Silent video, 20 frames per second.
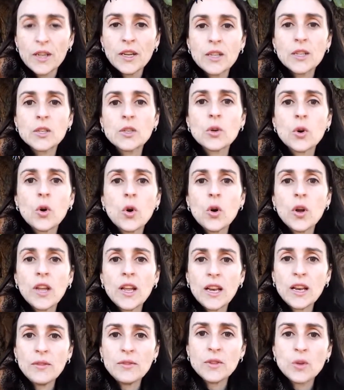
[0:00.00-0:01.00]
so
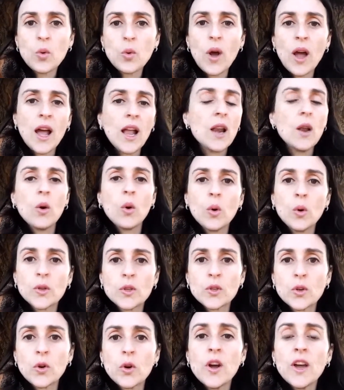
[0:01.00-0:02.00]
he lives well
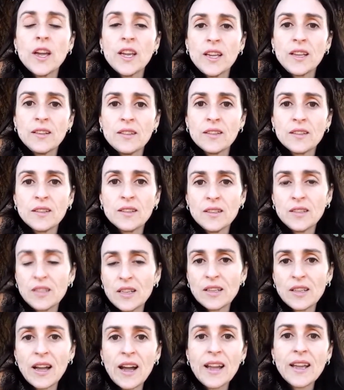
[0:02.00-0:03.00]
also in the
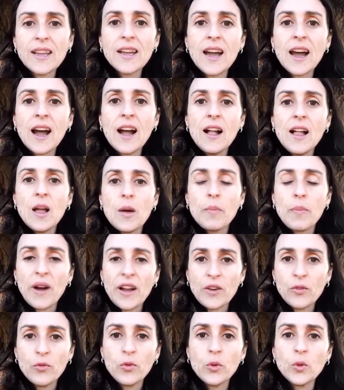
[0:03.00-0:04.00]
taiga,
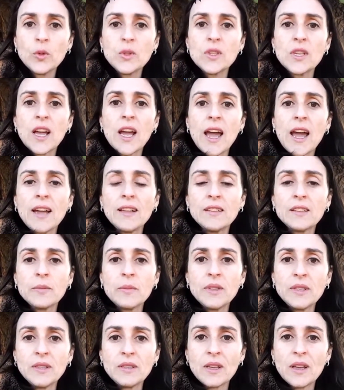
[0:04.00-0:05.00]
pine woods and the
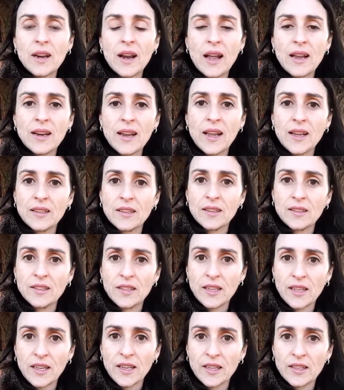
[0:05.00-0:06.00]
Mediterranean
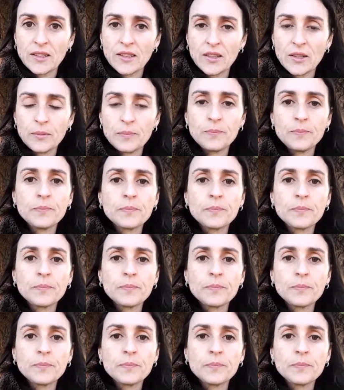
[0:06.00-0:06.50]
thicket.